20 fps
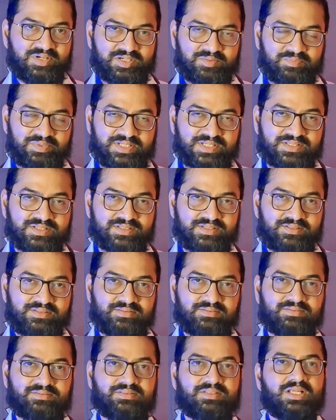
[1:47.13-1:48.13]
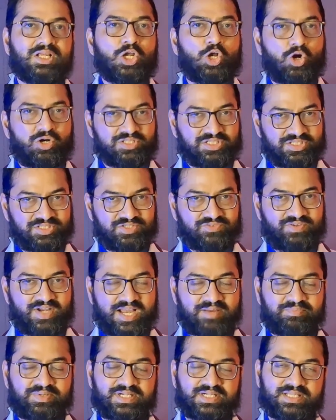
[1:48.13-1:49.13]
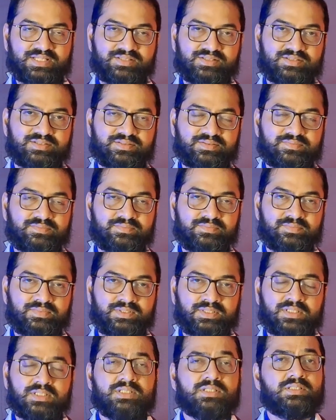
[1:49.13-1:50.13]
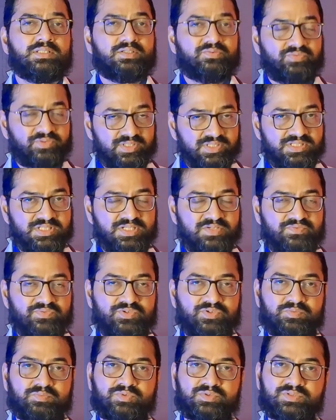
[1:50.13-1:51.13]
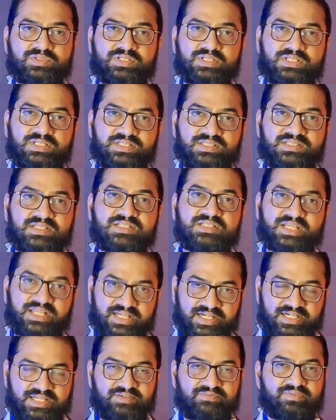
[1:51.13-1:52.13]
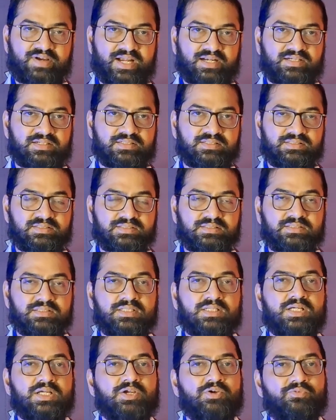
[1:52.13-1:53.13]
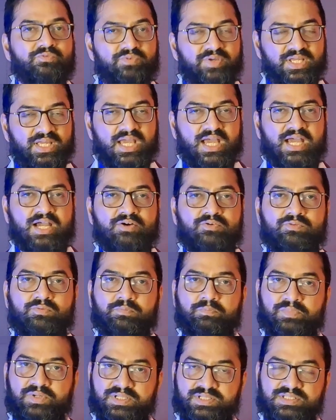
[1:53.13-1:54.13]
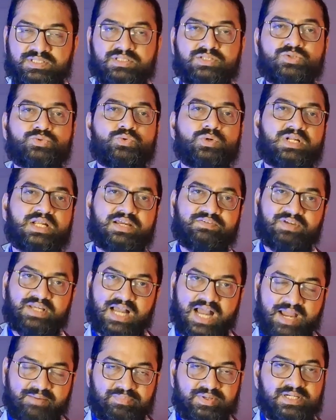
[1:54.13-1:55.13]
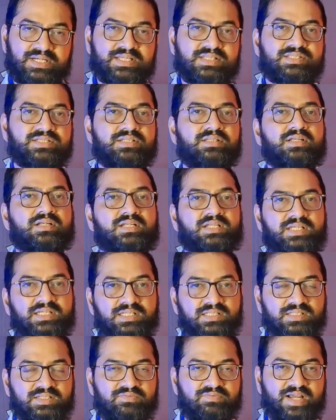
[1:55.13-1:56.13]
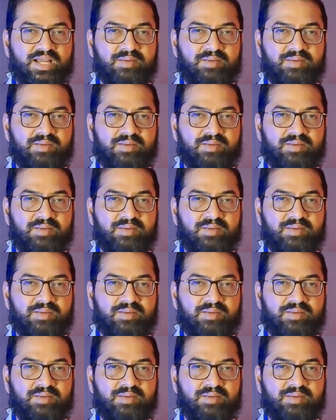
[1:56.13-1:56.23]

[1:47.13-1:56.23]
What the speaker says: blood pressure, causes of hypertension. The first and foremost is the genetic factors. We have persons who are having hypertension running in the